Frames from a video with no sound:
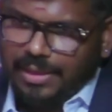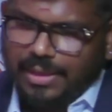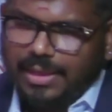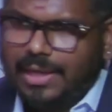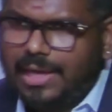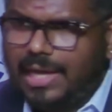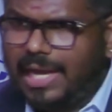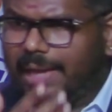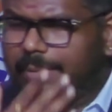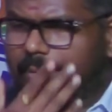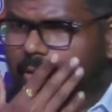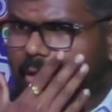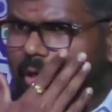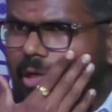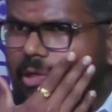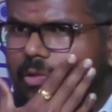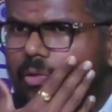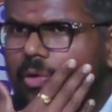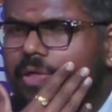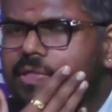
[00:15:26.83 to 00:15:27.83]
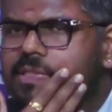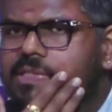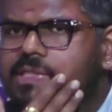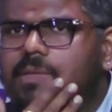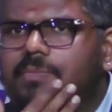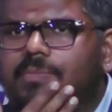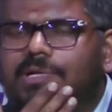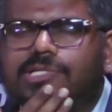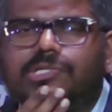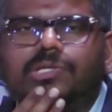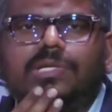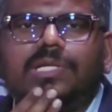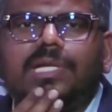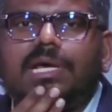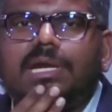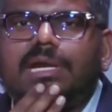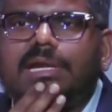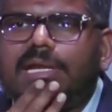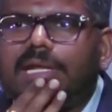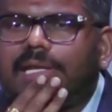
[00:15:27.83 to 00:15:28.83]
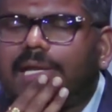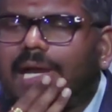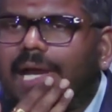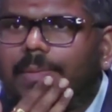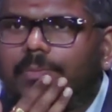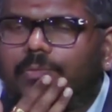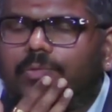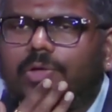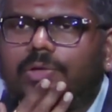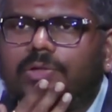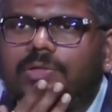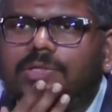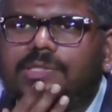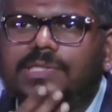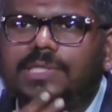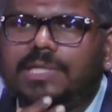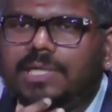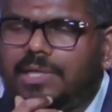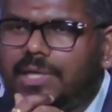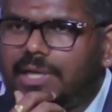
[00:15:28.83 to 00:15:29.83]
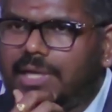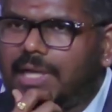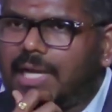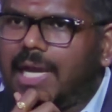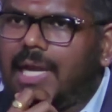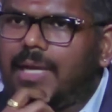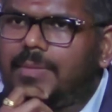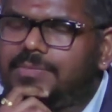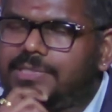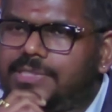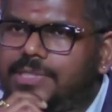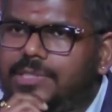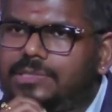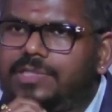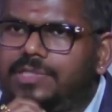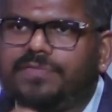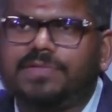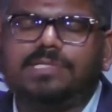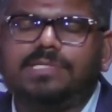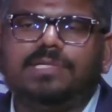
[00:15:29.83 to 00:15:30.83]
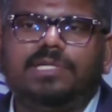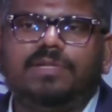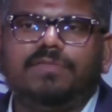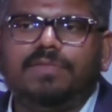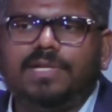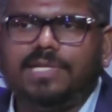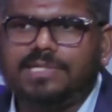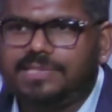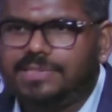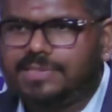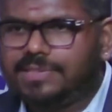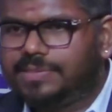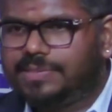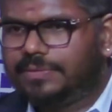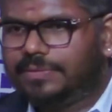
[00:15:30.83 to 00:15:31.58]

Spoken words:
I'm not going to say muscularity, I'm going to say a calm sense of assertiveness.